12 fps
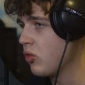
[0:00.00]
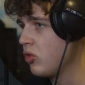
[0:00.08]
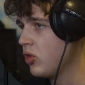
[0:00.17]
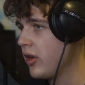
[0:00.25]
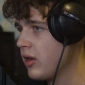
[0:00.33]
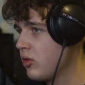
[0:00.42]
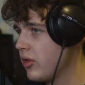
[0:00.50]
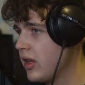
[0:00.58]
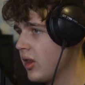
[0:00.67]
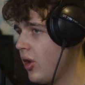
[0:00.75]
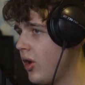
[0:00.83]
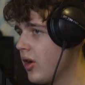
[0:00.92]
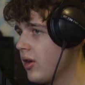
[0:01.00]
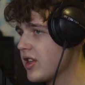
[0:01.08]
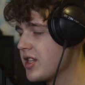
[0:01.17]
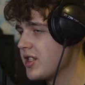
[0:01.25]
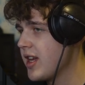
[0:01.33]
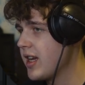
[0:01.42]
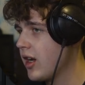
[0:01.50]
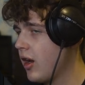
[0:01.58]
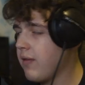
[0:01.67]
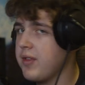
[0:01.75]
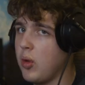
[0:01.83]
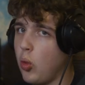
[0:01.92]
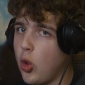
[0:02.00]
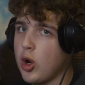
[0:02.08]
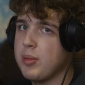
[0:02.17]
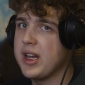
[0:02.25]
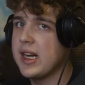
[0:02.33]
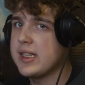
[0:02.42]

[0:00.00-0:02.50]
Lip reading: really, really long for the sake of the warp it